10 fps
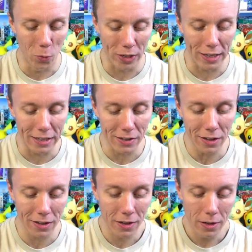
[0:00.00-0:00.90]

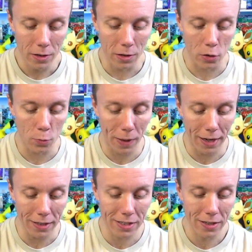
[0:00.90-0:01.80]
Weedle,
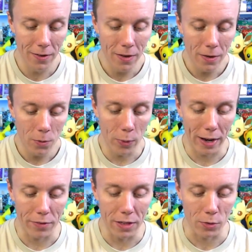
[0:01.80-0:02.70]
Zubat. We
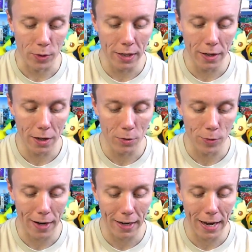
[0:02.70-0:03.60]
have Nidorina,
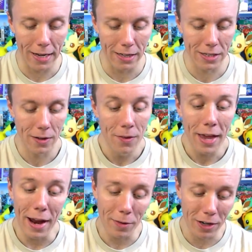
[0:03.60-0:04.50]
Raticate,
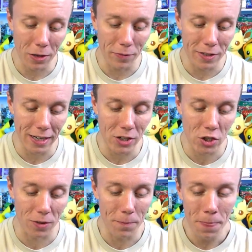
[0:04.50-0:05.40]
Erica's
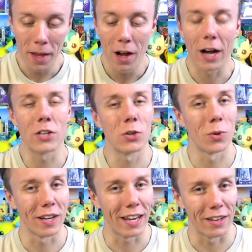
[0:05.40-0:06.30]
Invitation. I do
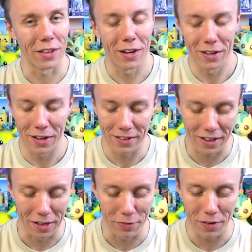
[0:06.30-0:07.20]
want to get the uh,
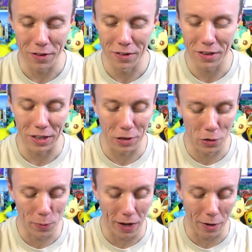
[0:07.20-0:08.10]
kind of the
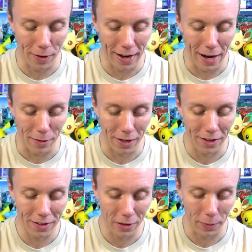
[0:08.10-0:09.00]
super art rare
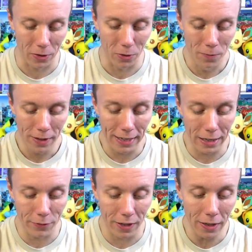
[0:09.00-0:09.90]
Erica. That'd be cool.
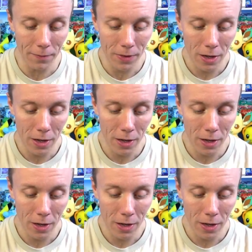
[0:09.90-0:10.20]
Eevee,